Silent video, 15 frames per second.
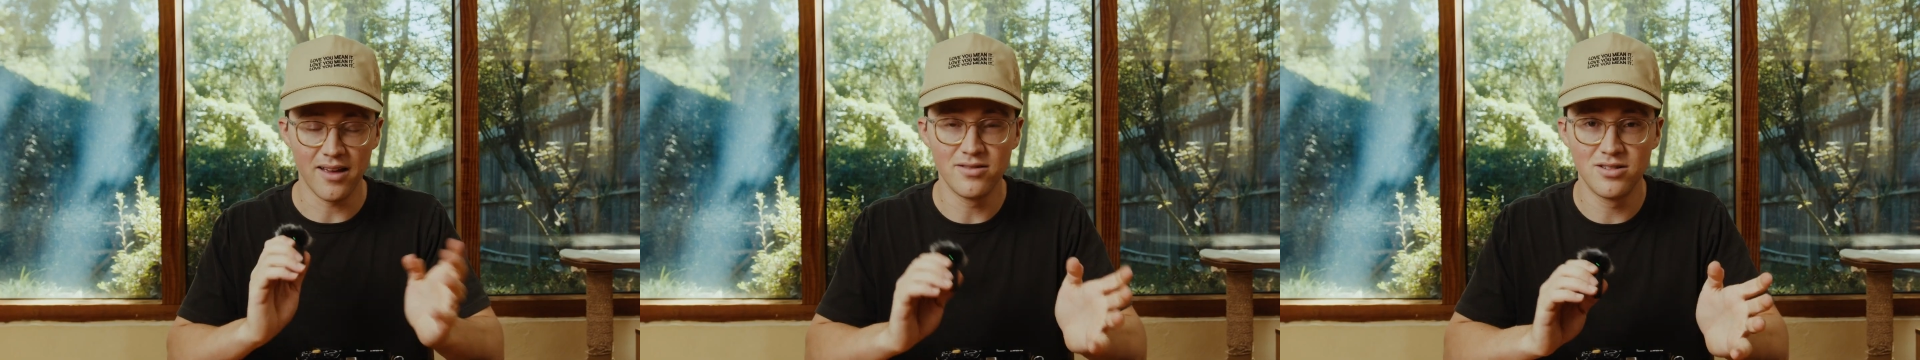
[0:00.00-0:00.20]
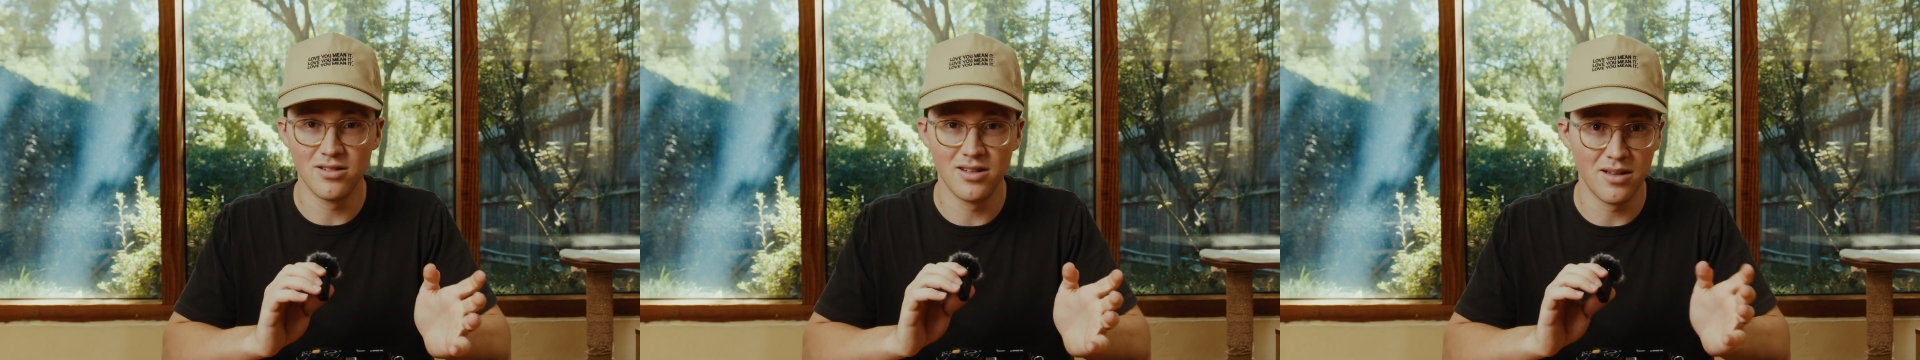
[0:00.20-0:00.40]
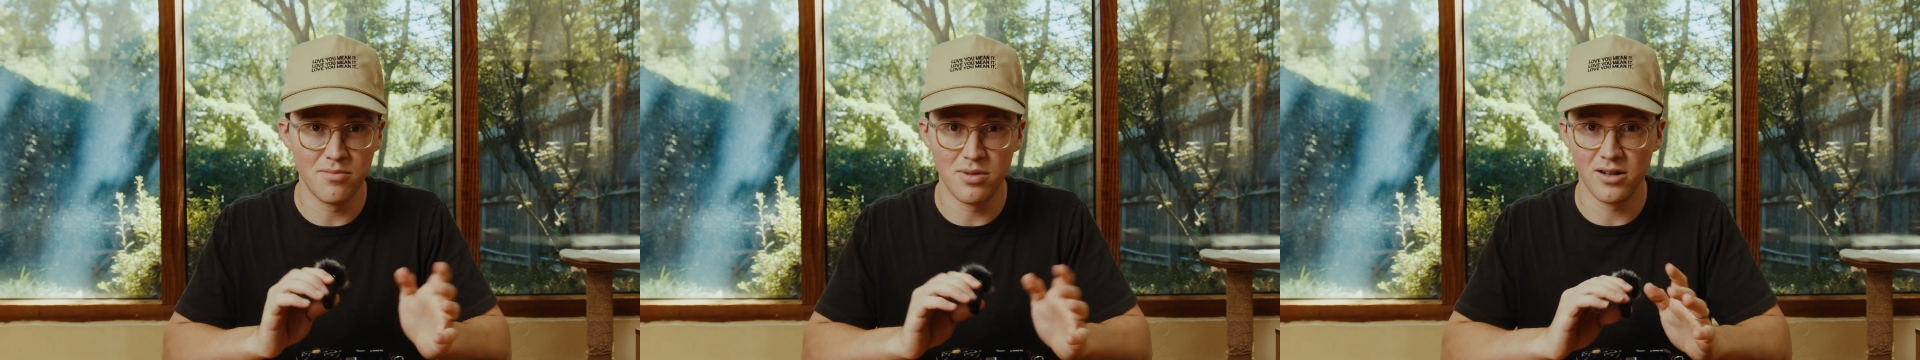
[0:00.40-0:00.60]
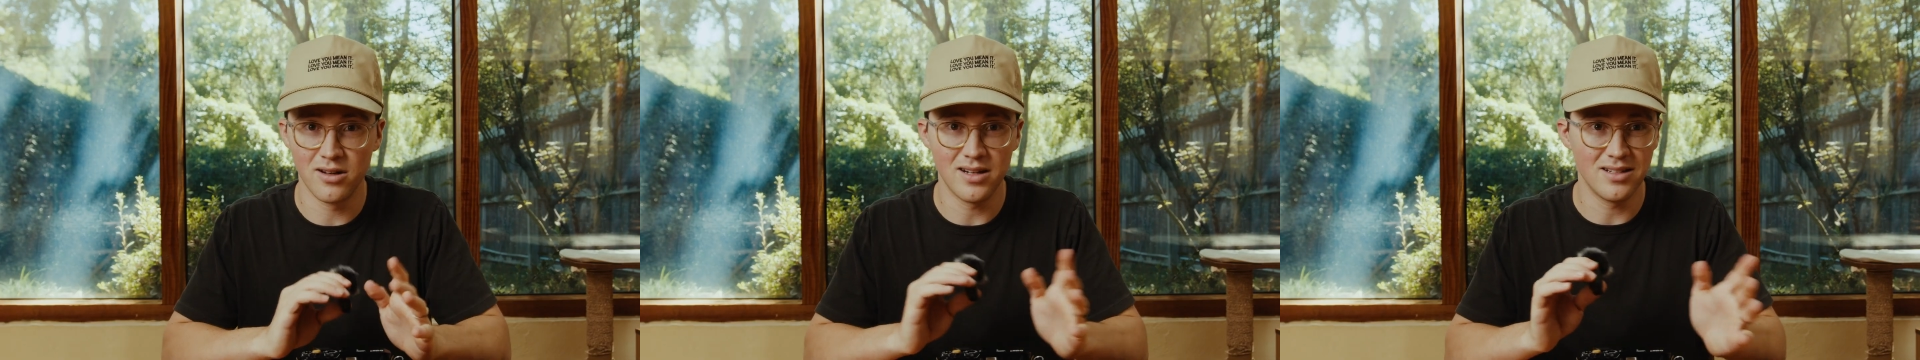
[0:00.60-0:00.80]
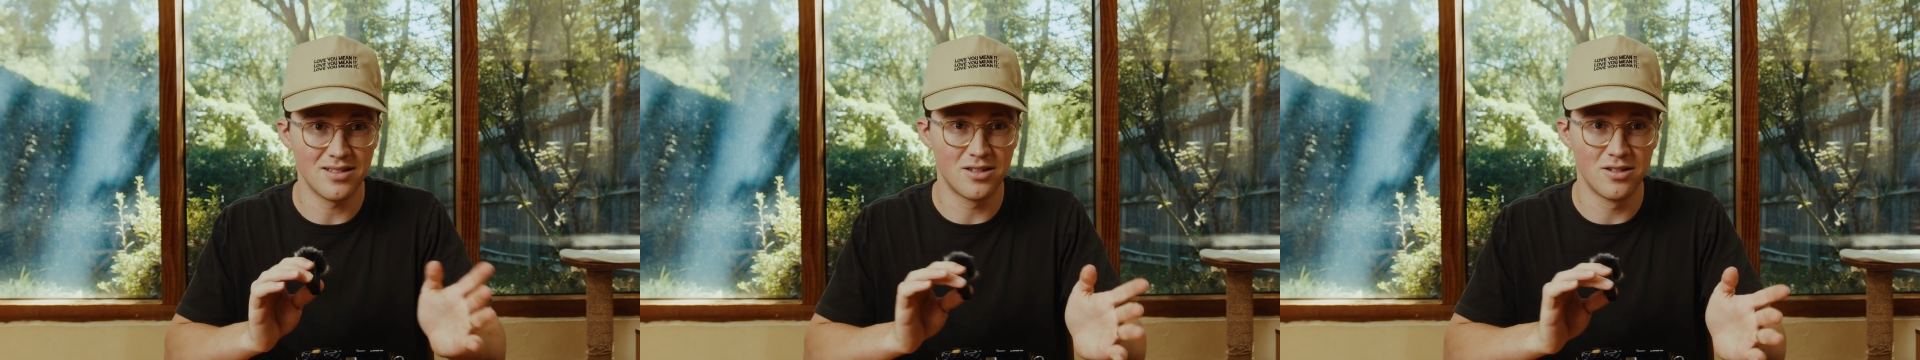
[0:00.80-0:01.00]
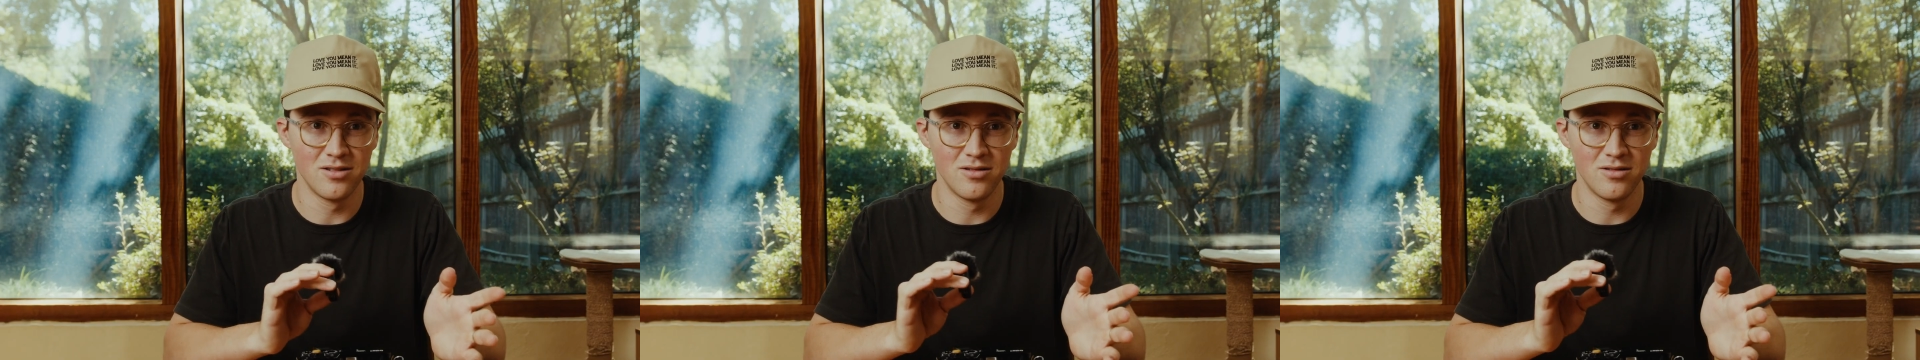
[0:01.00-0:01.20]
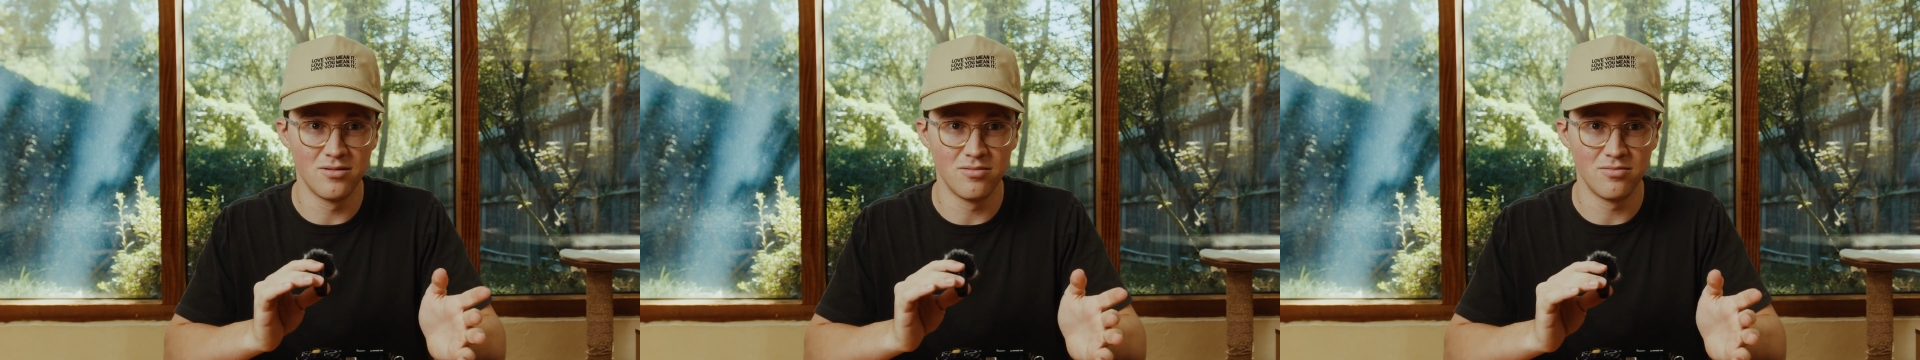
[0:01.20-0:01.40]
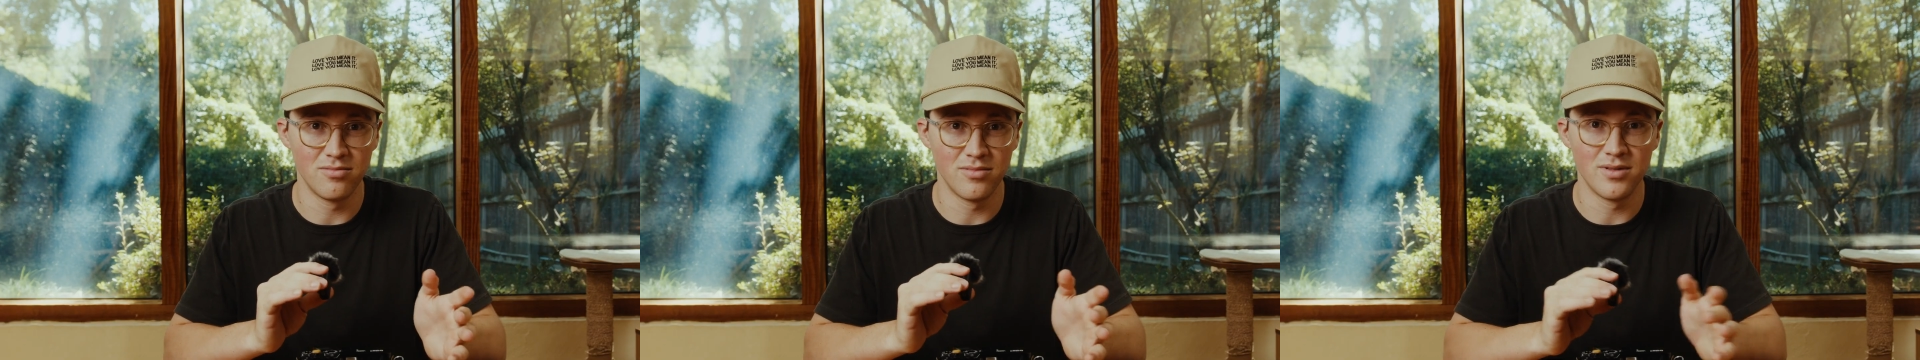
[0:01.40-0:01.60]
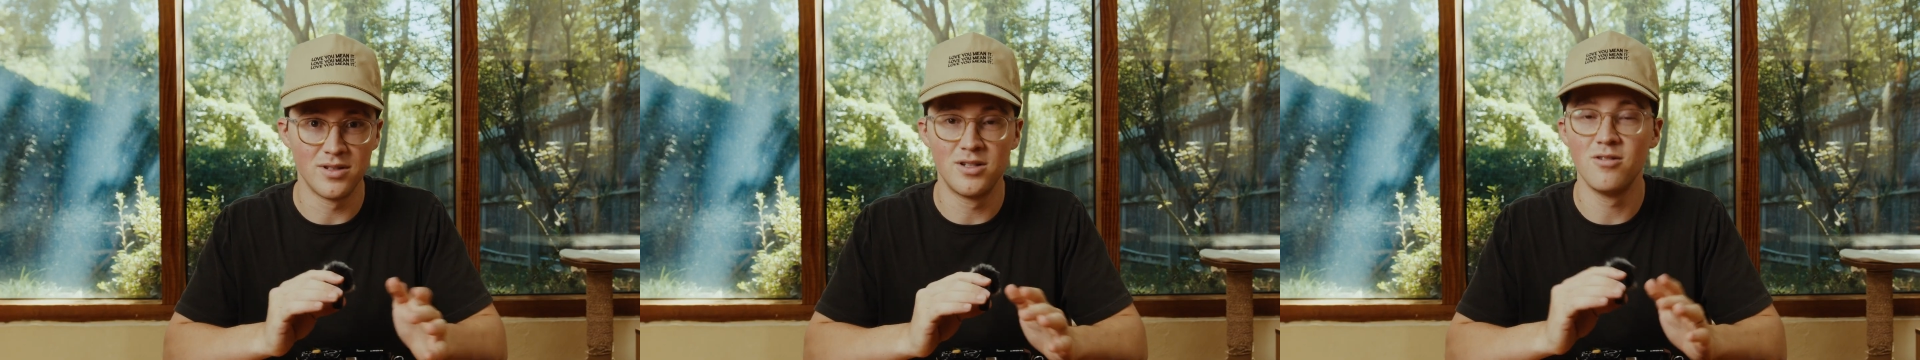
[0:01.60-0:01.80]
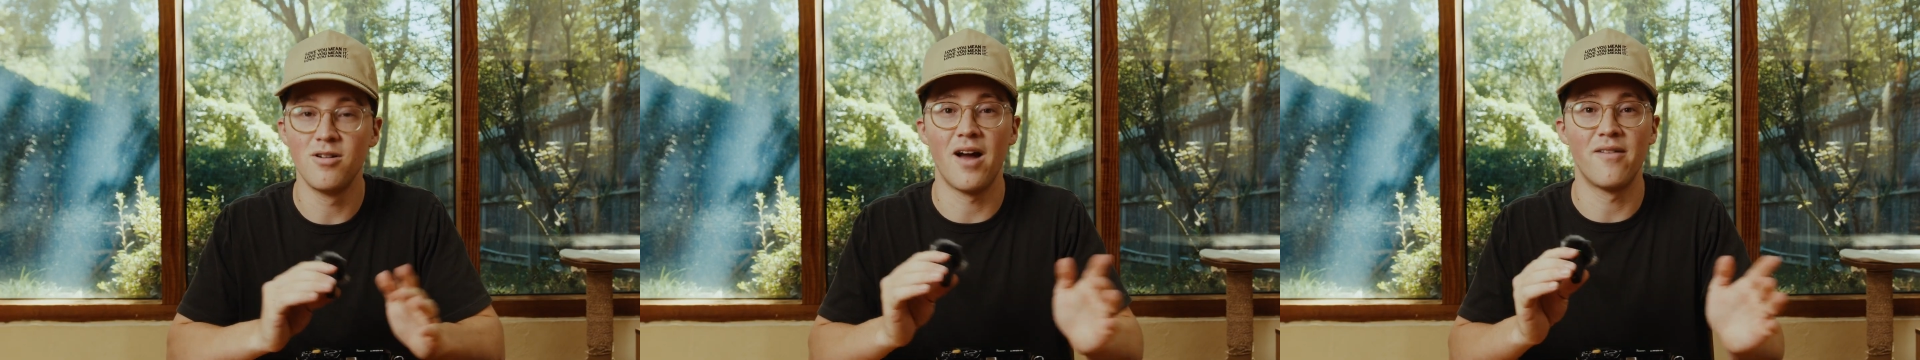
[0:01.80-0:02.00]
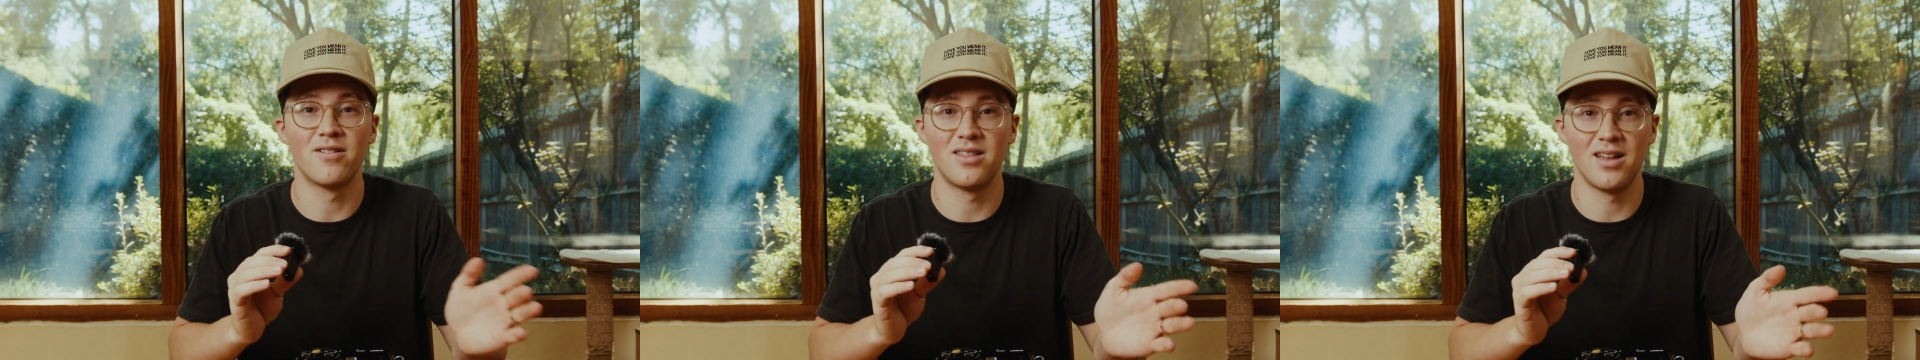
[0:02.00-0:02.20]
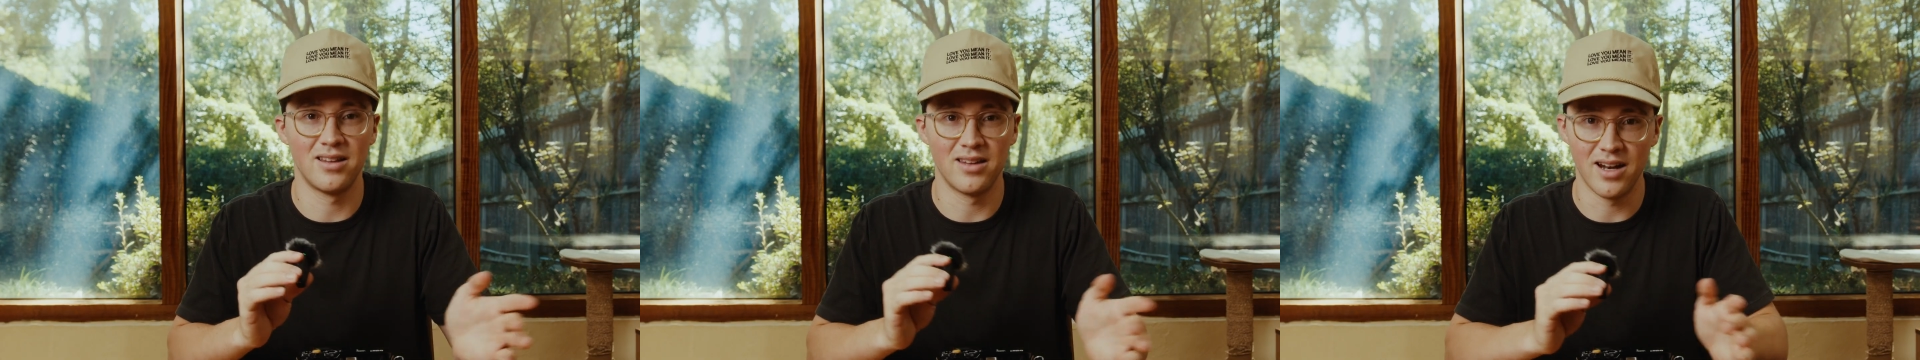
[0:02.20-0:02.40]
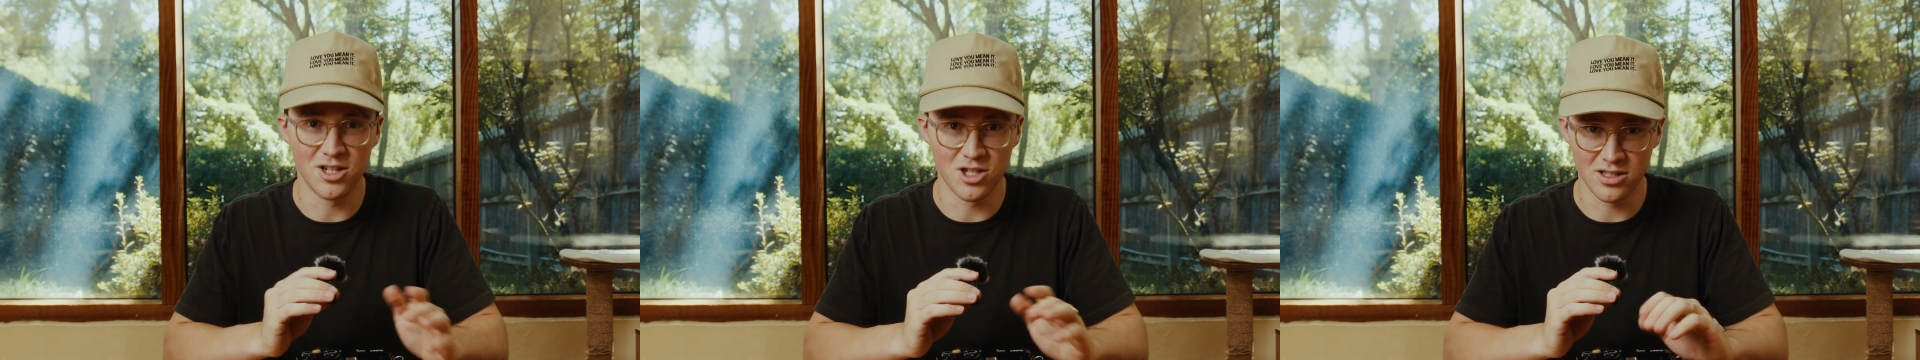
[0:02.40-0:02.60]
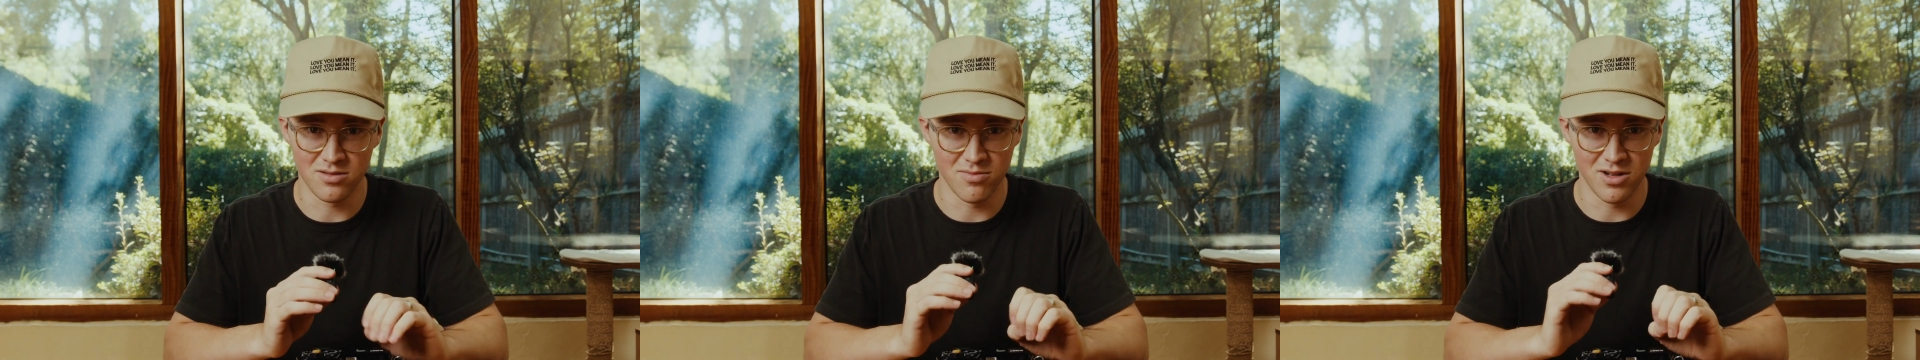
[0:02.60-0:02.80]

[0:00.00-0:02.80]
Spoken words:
gives you the ability to do everything that I just